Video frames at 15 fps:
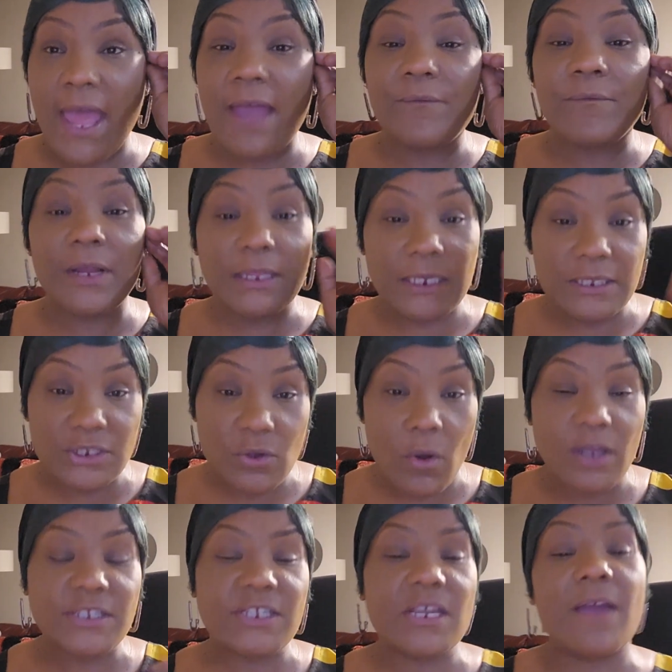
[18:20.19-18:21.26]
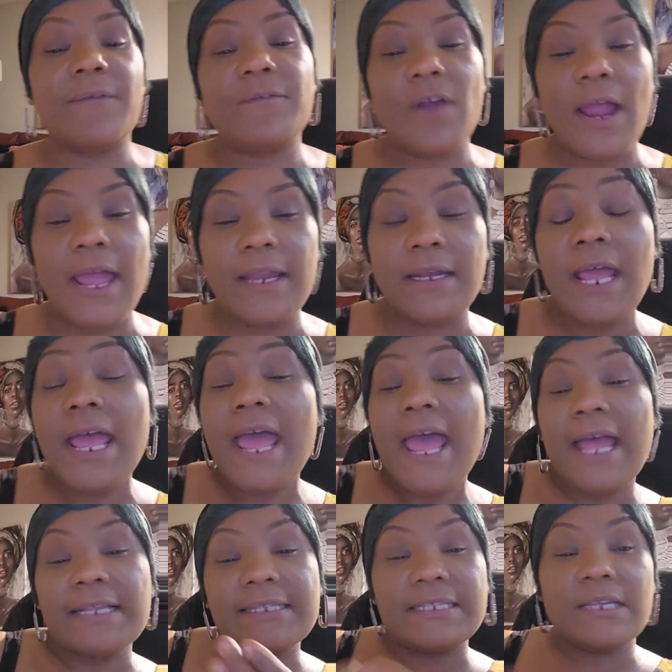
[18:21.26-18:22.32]
and really talk to your friend
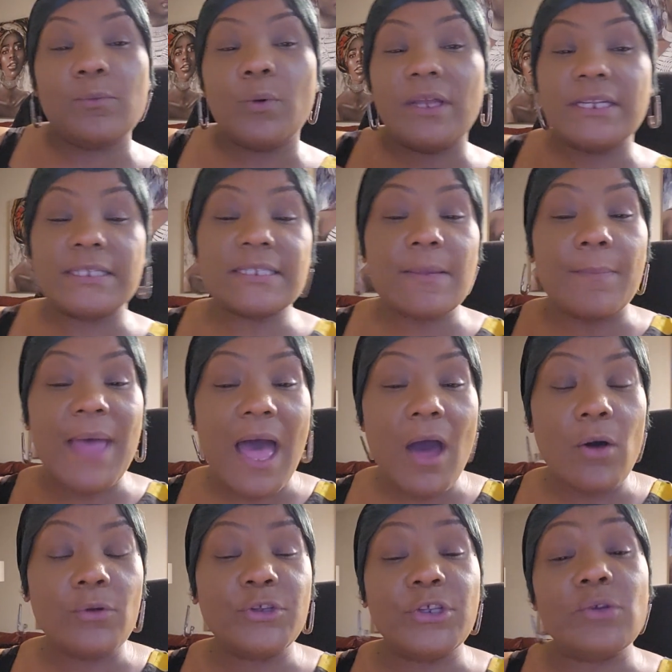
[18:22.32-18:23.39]
and see what it's about.